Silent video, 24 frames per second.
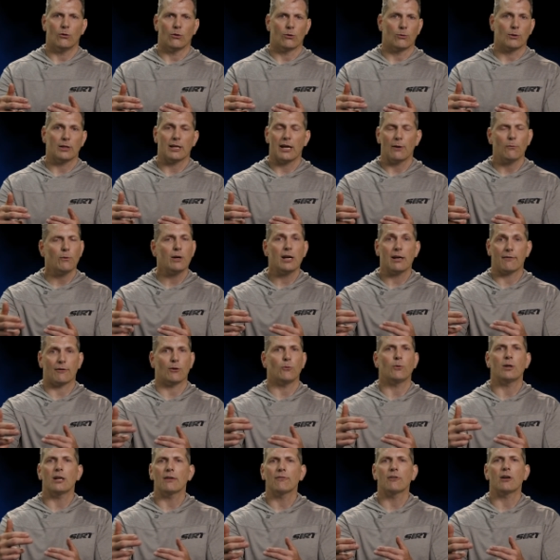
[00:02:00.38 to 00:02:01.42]
or
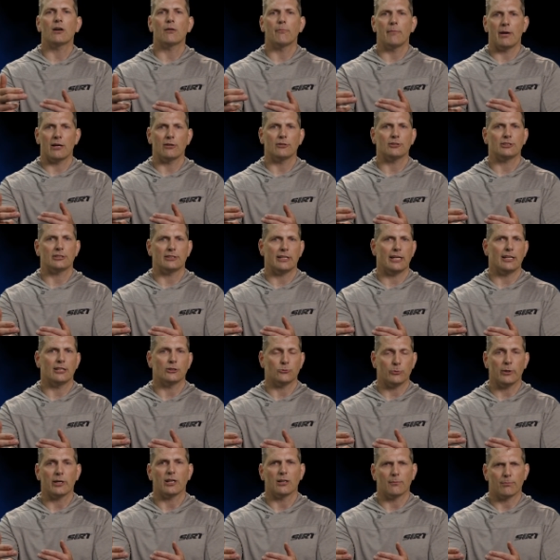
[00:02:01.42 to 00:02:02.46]
whatever, whatever our mental state
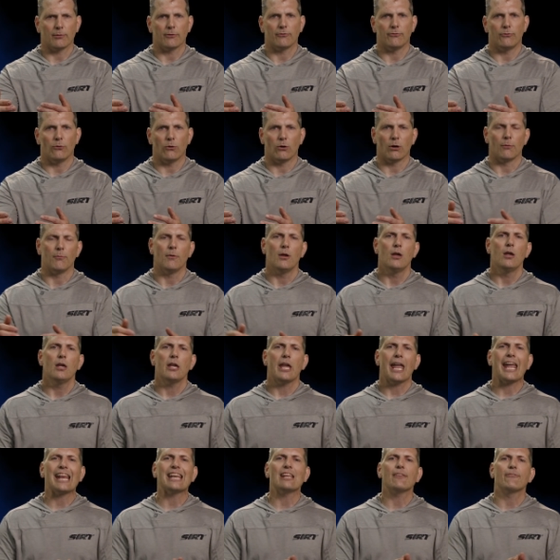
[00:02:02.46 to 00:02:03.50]
is, we can perform.
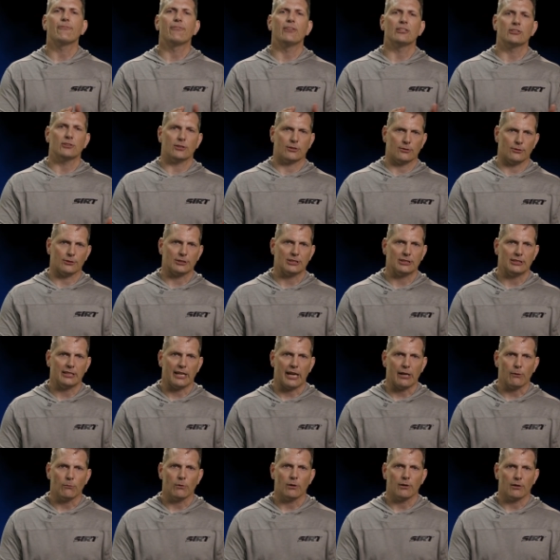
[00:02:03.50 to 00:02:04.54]
Any physical
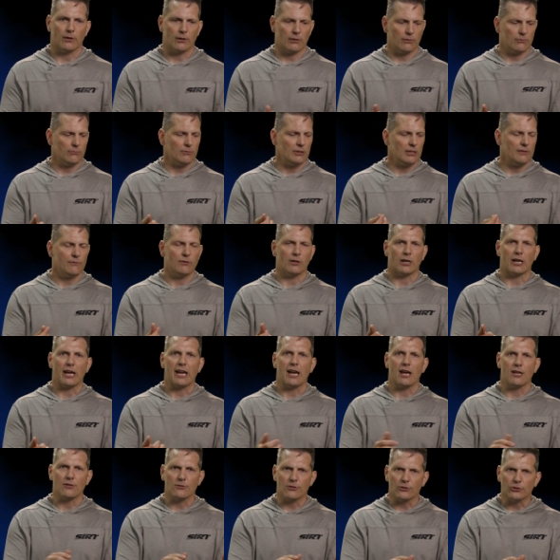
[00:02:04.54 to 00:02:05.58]
state, whether even our
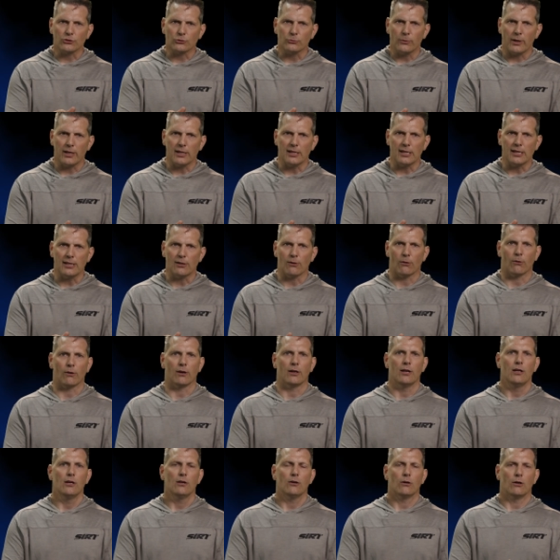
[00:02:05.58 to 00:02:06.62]
hands are sweaty
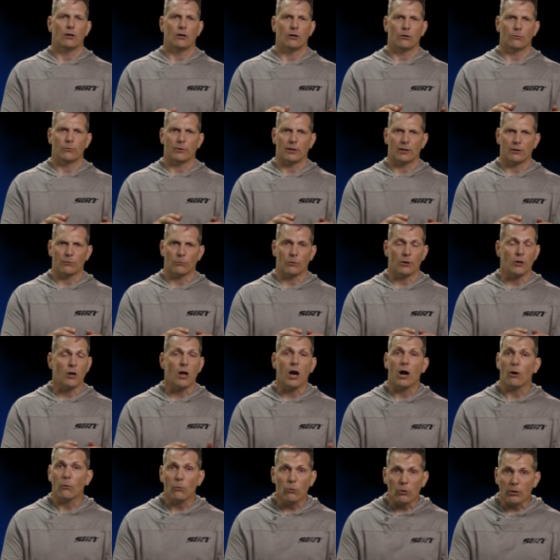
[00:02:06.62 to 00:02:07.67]
or, or we're, we're
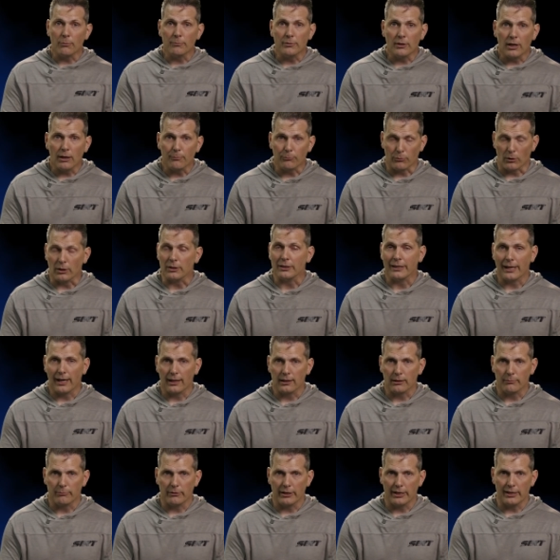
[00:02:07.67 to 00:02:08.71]
not warmed up or
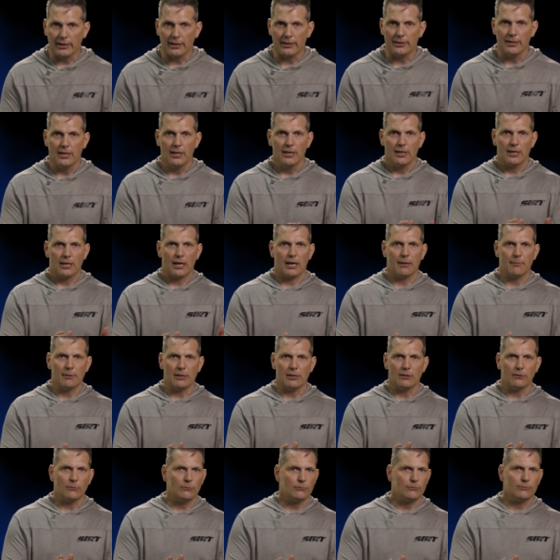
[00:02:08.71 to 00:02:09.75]
uncalibrated, I
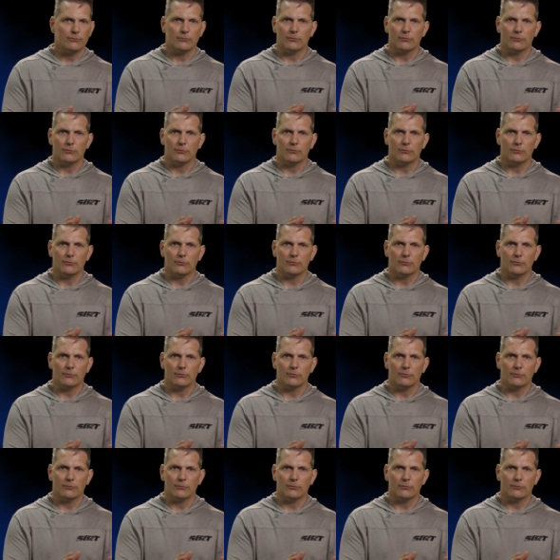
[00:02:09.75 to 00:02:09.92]
mean,